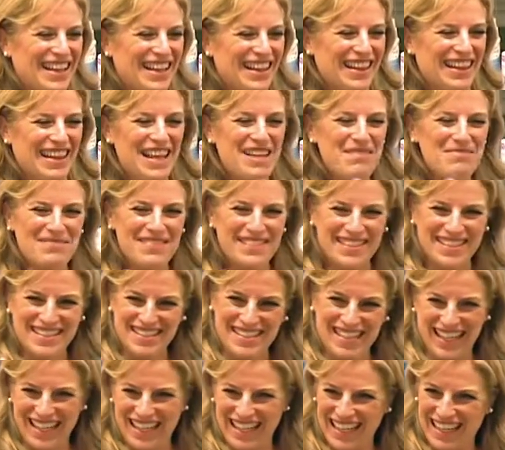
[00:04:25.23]

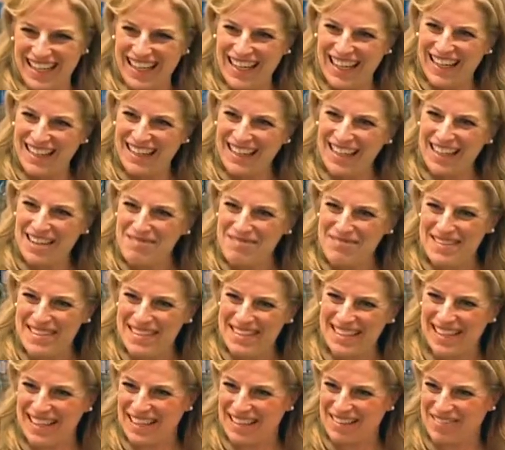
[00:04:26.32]
Lipstick. A
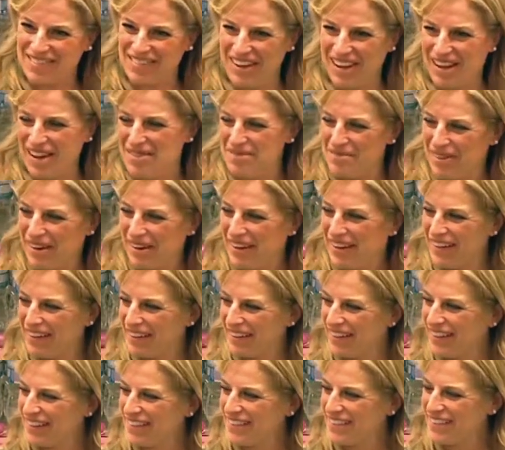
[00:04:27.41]
lipstick
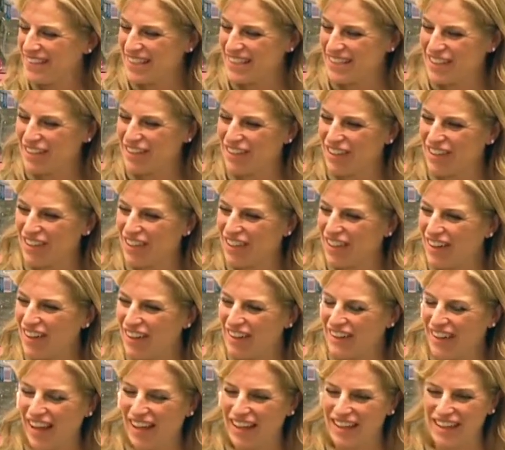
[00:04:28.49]
vibrator. Doesn't look all
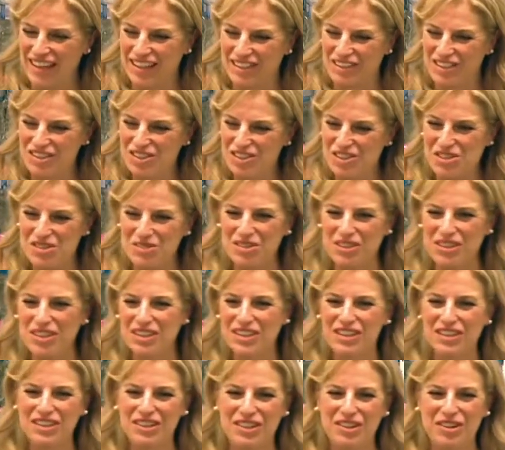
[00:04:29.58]
that
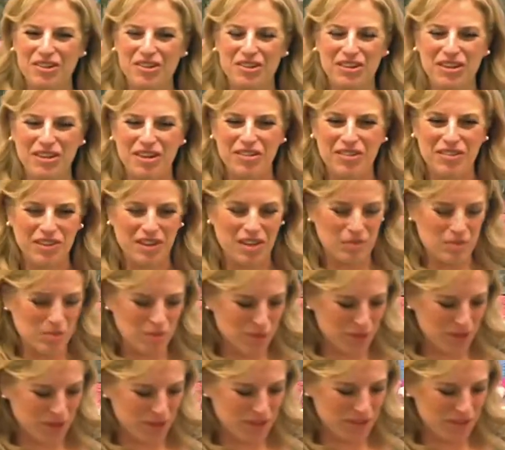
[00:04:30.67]
unusual. You're going over the
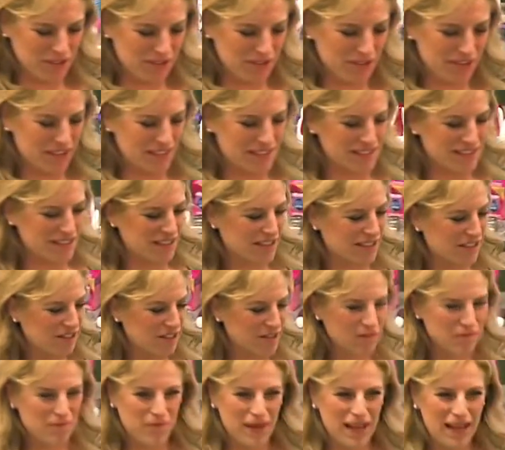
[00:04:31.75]
border. It's in
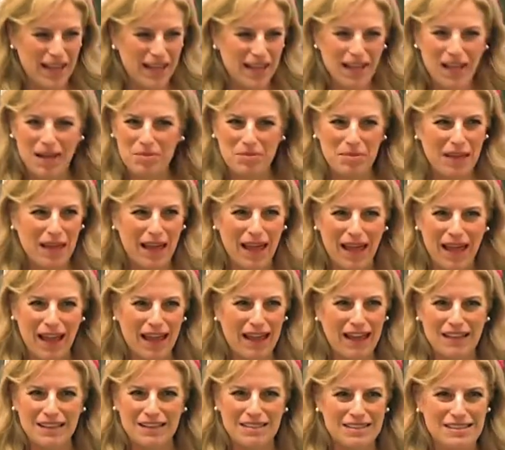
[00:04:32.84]
your makeup
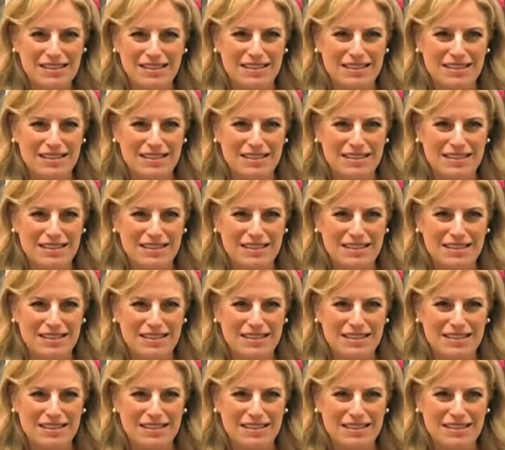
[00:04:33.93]
case.